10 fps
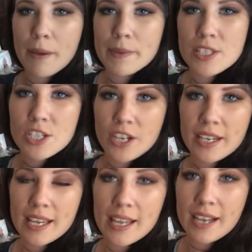I've been
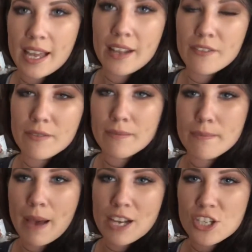stirring it and kind of
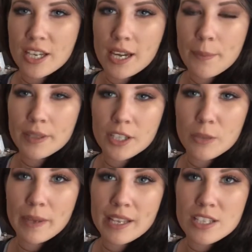mashing it up a
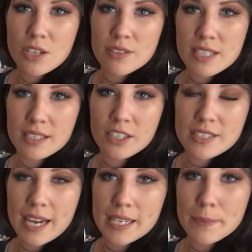little bit so it's in little
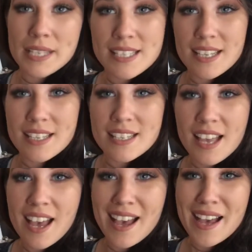tiny pieces.
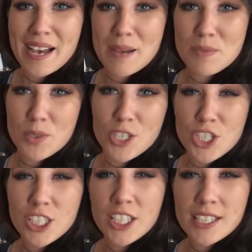Um, so it
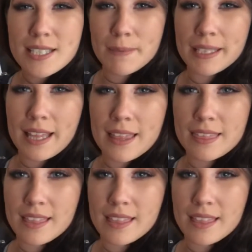should look something like